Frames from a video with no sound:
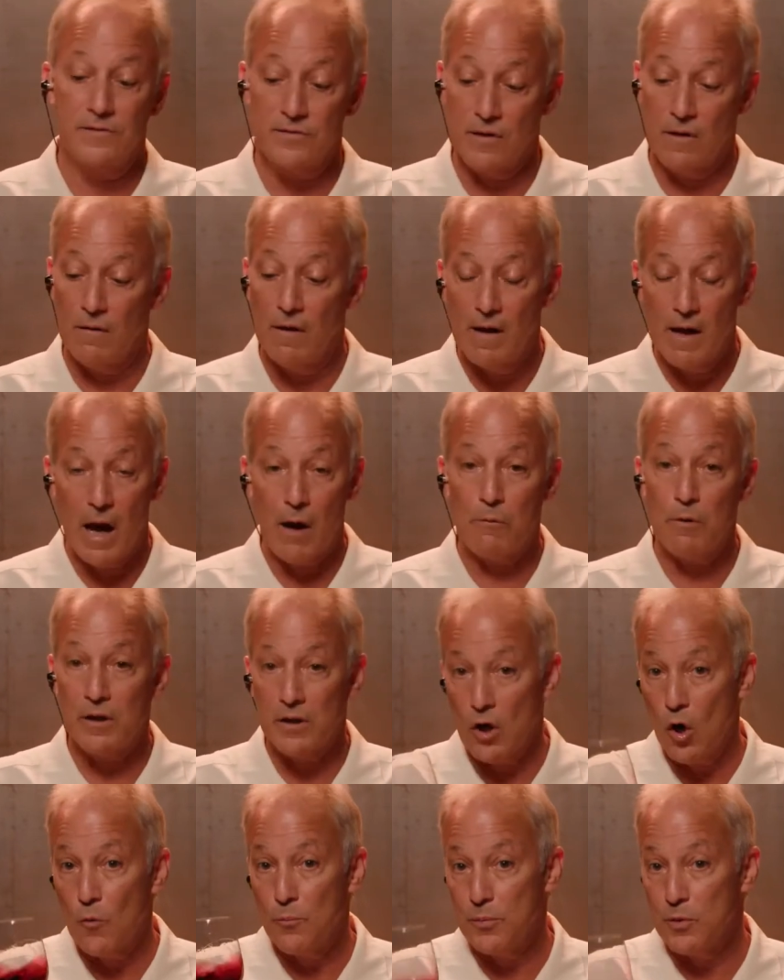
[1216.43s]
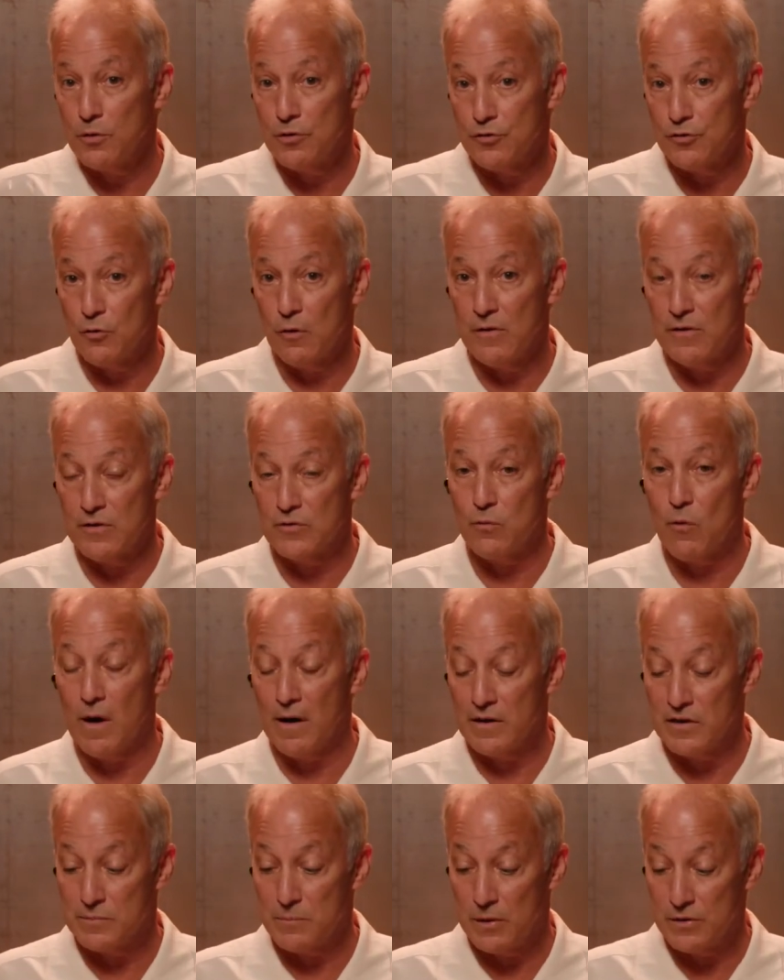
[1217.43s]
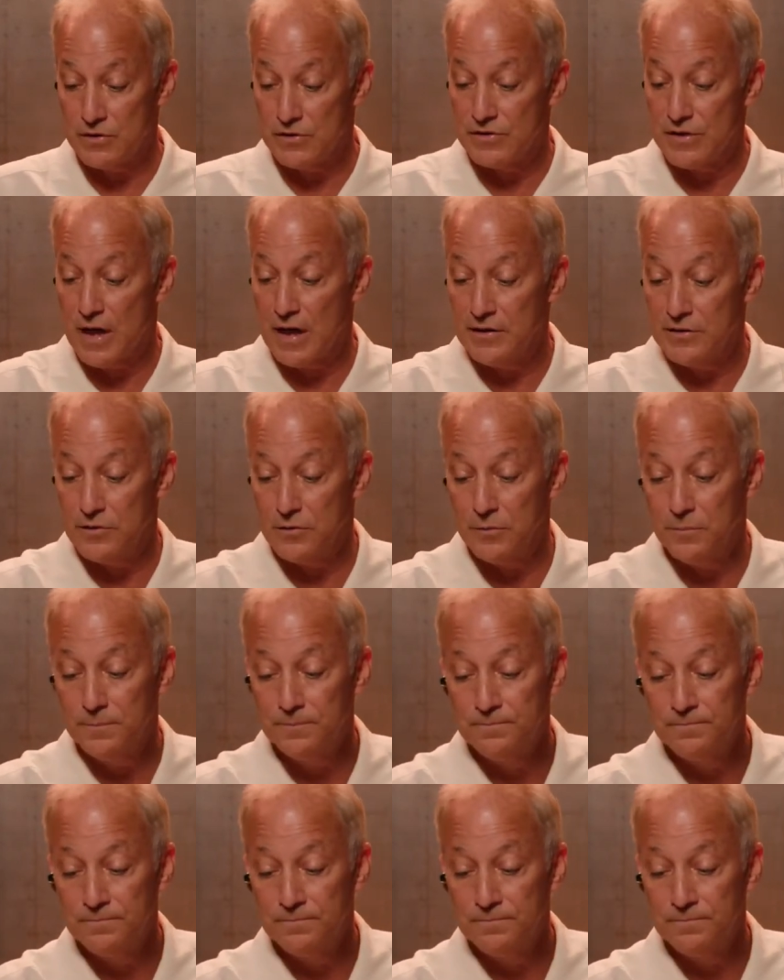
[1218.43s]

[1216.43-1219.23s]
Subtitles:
So I really hope you enjoy this one as much as I do.